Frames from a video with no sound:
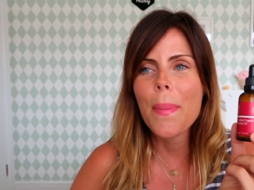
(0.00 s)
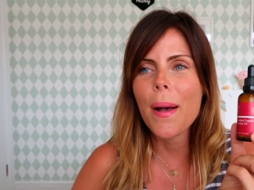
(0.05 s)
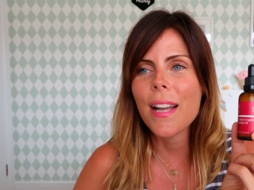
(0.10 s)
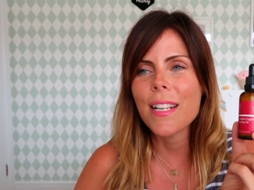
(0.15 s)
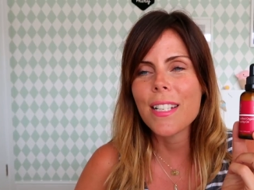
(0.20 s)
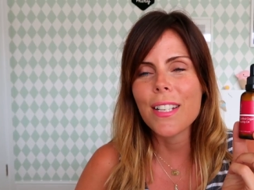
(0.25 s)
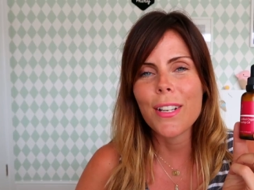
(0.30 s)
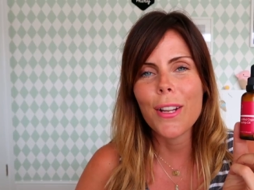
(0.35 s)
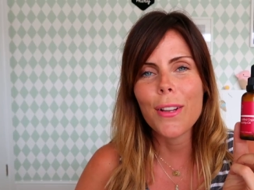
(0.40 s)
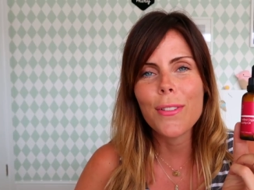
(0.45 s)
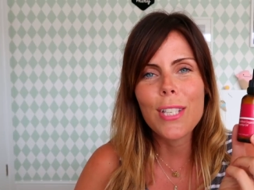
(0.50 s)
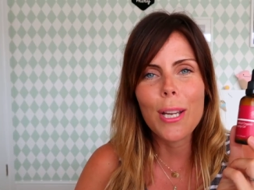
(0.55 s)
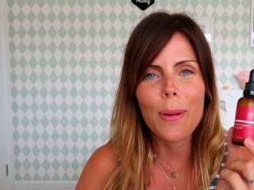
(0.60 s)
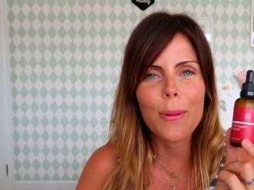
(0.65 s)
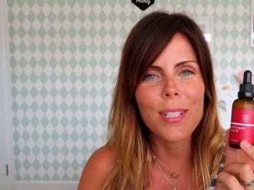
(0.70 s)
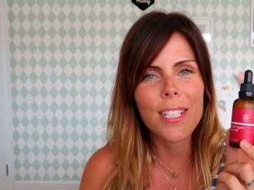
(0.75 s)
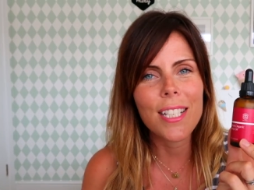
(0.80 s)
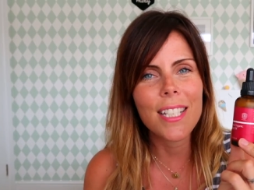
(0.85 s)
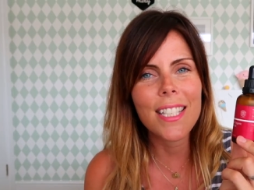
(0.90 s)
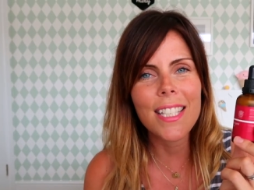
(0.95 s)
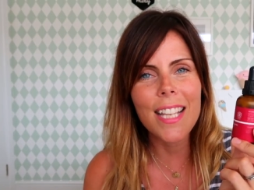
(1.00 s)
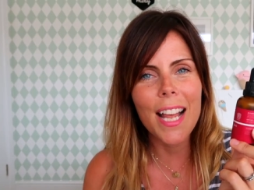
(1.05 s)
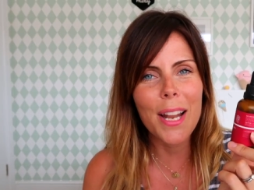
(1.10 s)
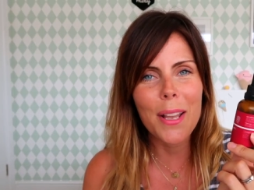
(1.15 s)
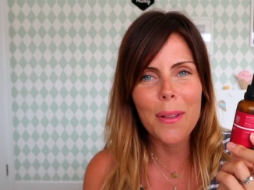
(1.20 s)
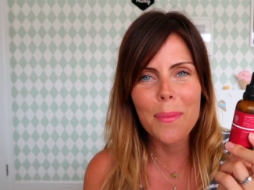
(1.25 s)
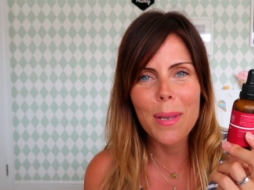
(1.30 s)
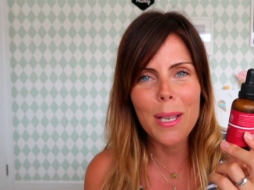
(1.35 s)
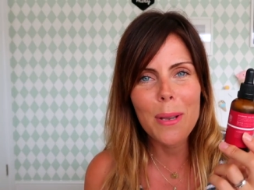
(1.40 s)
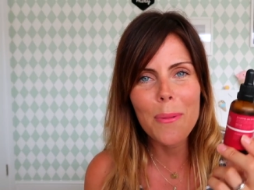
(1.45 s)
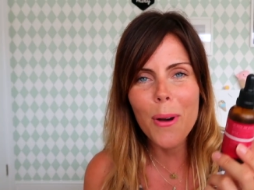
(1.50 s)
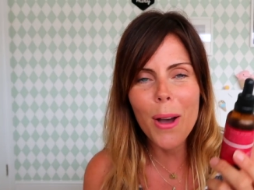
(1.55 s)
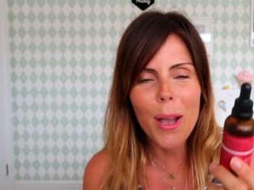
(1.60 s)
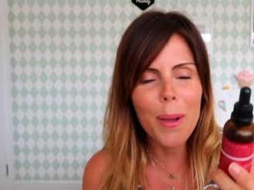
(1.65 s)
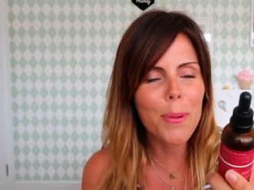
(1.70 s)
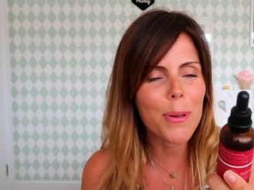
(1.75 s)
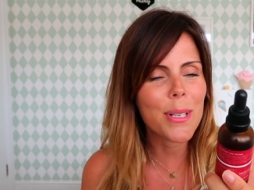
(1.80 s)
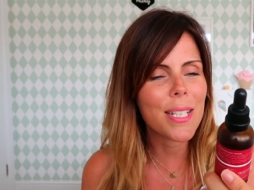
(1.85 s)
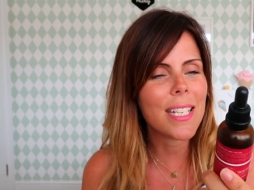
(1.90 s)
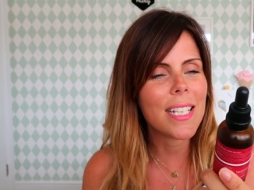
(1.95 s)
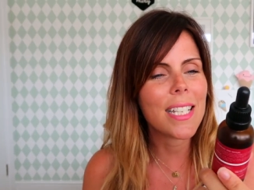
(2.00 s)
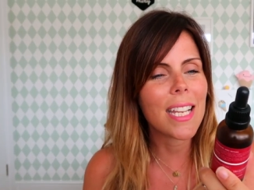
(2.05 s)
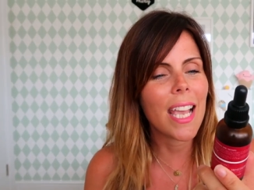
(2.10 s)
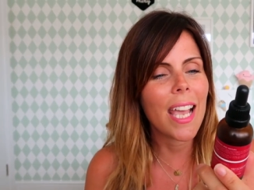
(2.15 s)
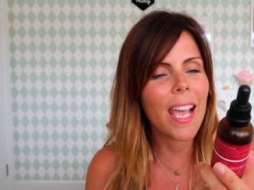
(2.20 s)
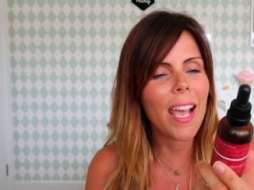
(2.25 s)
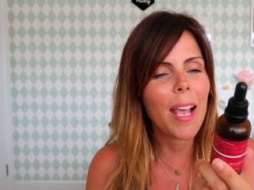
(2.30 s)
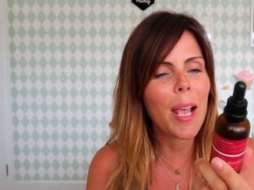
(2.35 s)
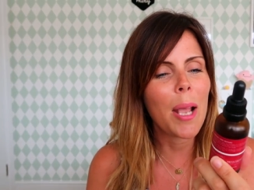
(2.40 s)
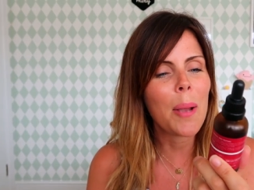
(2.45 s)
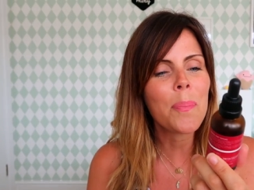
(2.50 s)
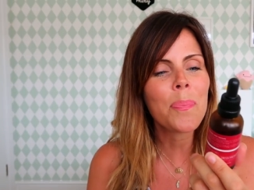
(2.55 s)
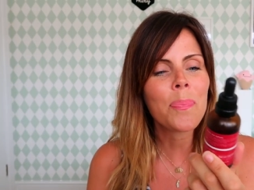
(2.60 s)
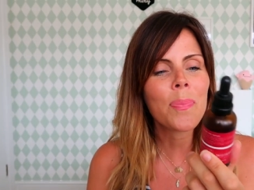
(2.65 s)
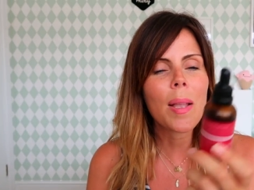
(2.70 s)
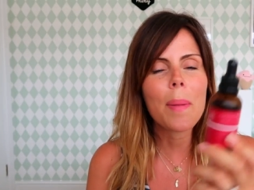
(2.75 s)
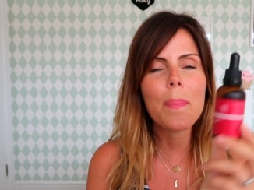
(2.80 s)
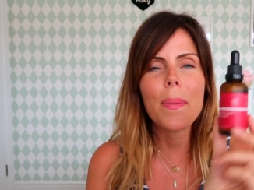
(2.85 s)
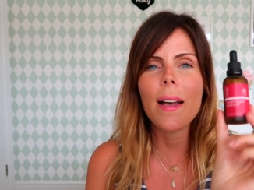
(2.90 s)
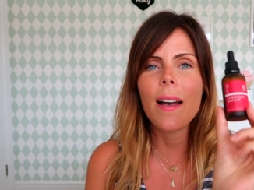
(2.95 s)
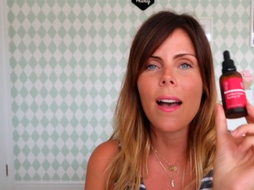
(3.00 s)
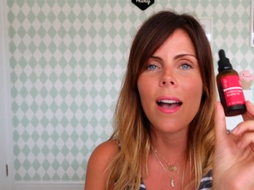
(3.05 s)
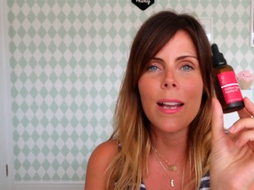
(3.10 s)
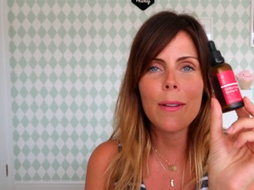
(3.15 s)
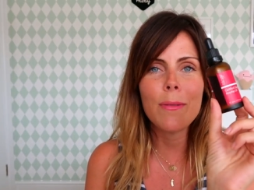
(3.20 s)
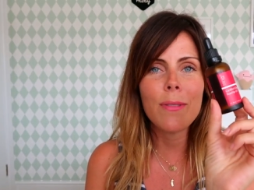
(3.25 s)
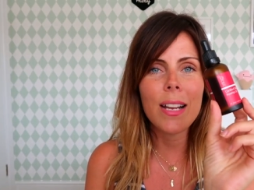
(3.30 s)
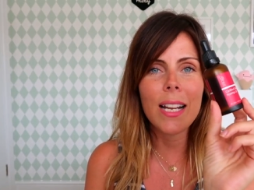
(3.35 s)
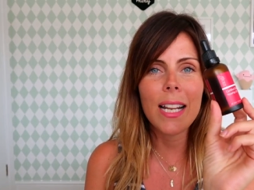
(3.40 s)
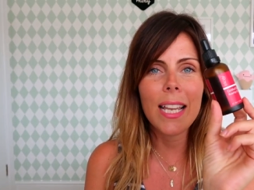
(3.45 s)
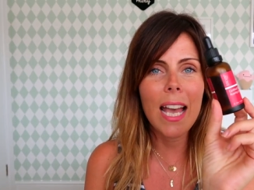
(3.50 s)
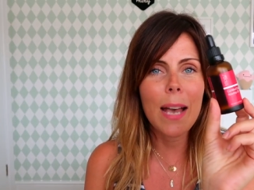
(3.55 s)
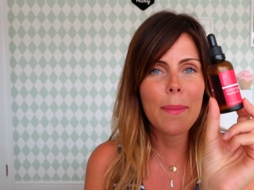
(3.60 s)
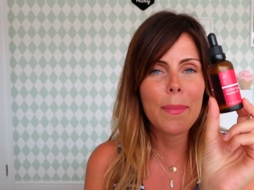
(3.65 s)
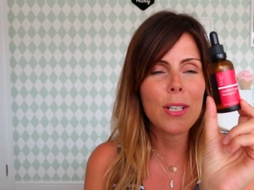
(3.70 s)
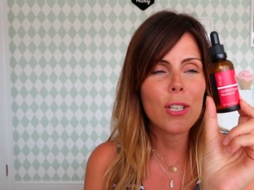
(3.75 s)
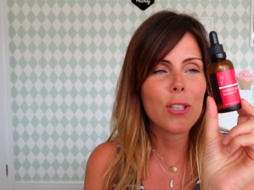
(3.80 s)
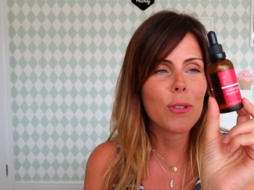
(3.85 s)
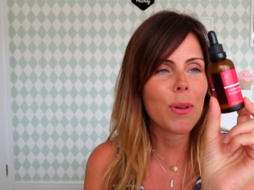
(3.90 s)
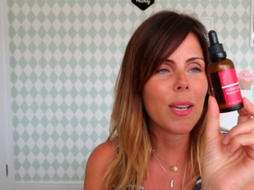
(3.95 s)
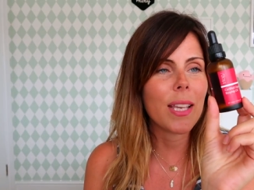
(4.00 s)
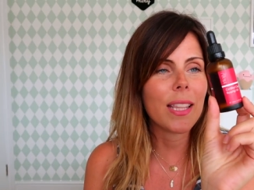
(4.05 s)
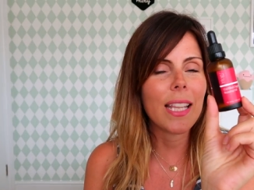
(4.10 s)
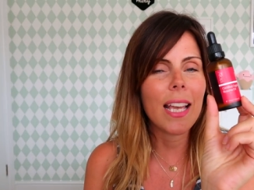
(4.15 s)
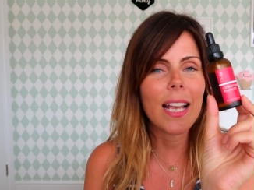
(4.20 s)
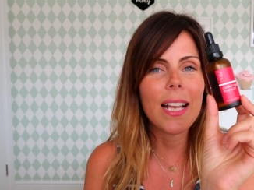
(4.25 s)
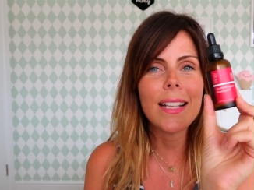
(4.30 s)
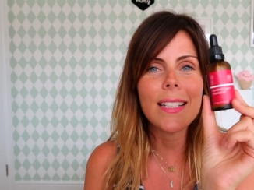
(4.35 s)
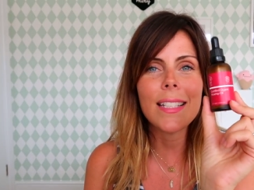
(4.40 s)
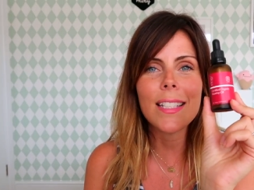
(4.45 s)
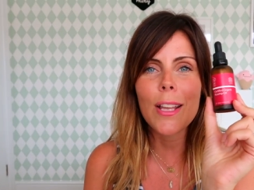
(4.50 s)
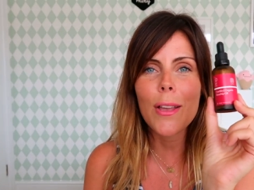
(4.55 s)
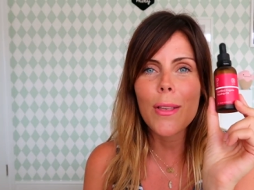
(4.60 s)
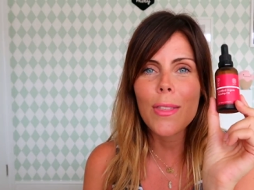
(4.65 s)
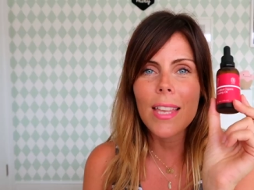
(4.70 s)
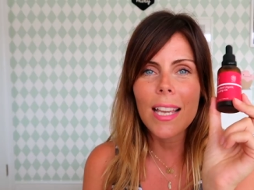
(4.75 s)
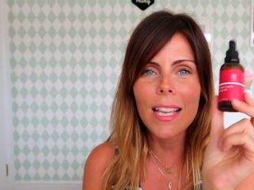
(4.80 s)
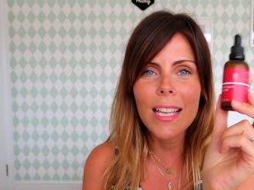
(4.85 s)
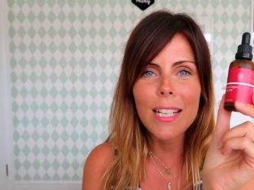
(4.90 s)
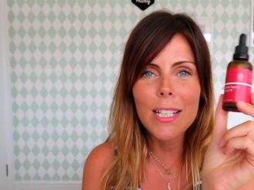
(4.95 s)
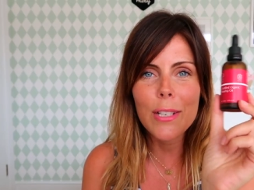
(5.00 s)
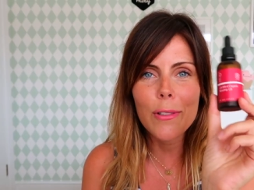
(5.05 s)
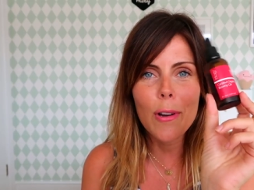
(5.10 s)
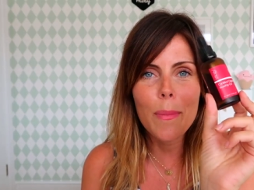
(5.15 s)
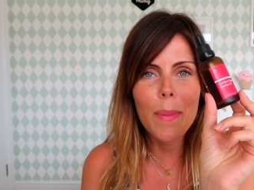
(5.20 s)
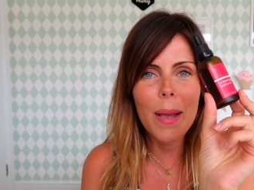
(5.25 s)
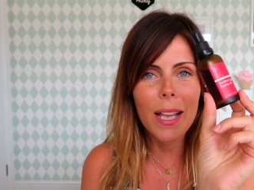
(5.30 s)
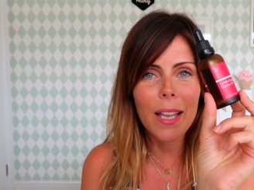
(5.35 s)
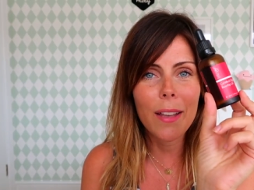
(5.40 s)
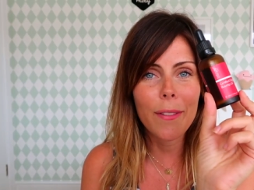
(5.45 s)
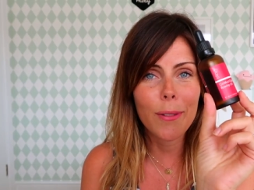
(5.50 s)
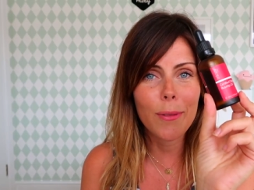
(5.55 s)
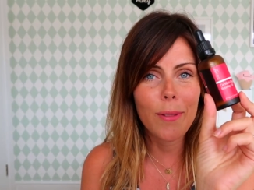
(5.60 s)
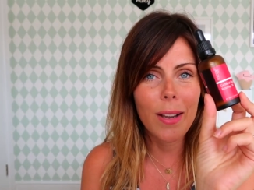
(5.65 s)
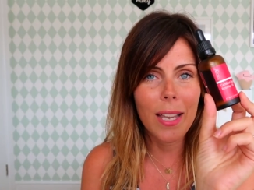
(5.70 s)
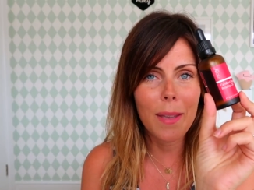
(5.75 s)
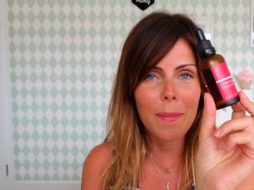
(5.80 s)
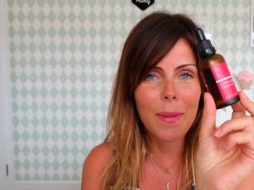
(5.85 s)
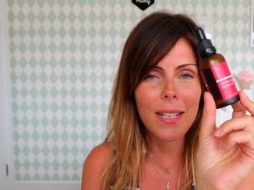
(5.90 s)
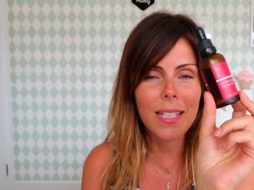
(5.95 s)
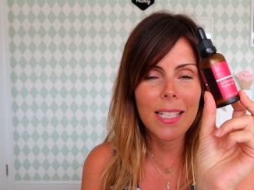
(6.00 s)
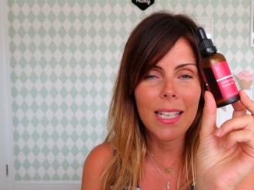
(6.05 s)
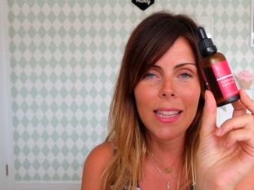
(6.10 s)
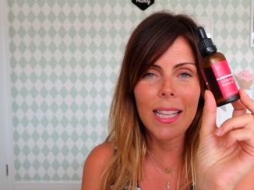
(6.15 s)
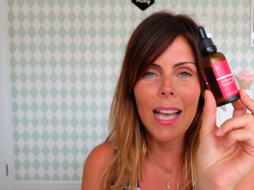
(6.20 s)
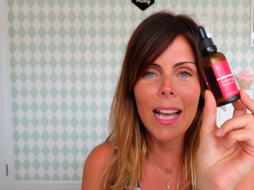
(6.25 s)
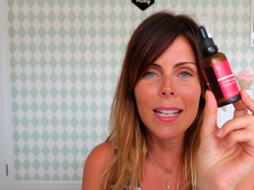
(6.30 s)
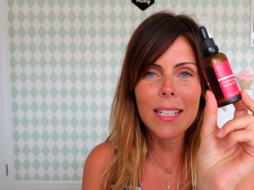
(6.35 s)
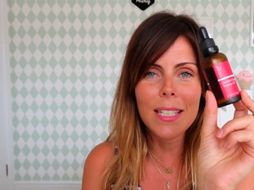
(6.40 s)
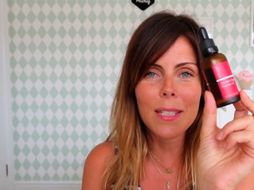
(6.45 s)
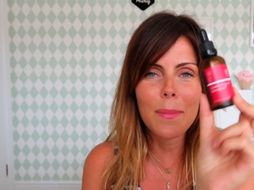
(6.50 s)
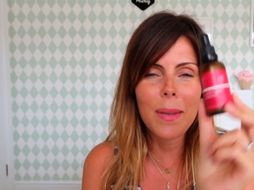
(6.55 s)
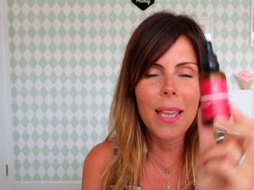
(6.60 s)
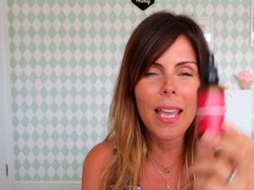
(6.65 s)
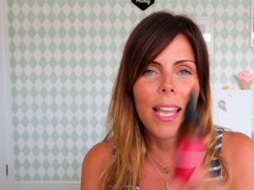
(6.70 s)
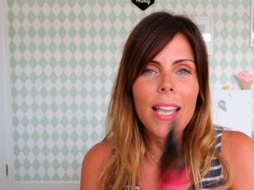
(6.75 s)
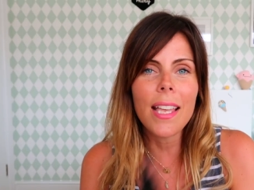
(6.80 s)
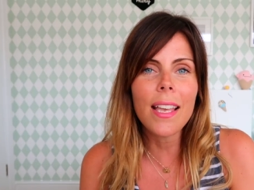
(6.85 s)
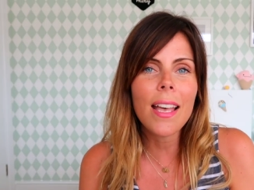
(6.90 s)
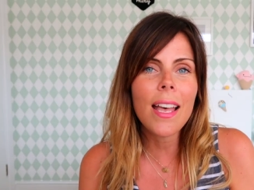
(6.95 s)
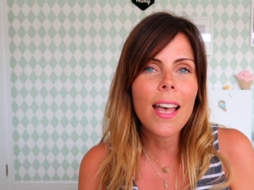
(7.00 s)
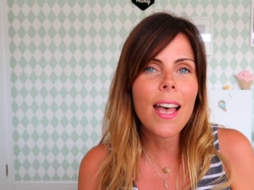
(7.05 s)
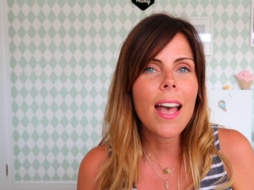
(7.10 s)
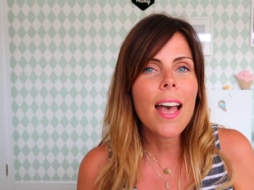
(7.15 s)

but I don't know if she was just telling me what I wanted to hear but I really am enjoying this so thank you to Rebecca for recommending that to me.